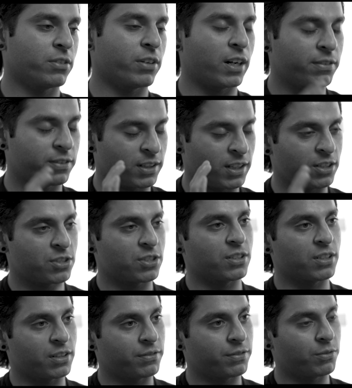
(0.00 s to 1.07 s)

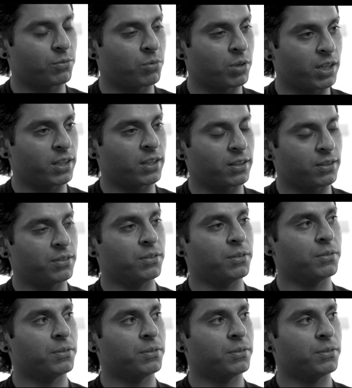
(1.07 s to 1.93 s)
gratification of what it can do.